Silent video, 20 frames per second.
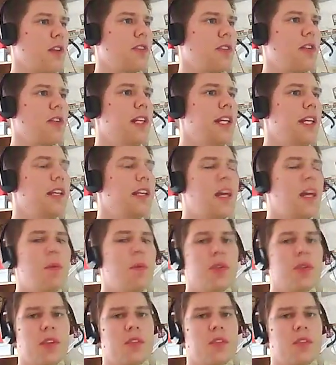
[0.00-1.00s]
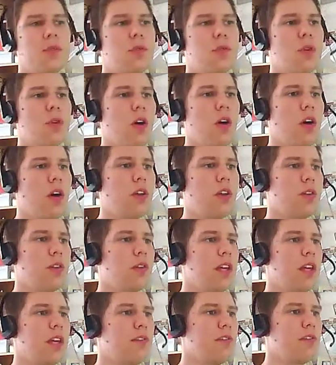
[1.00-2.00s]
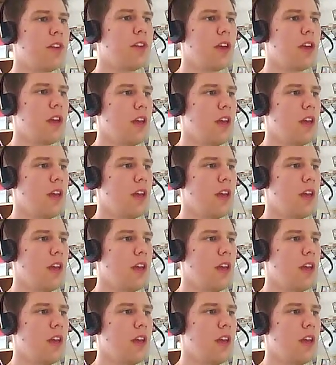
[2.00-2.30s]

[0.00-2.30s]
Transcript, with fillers: It really enables us to uh, to live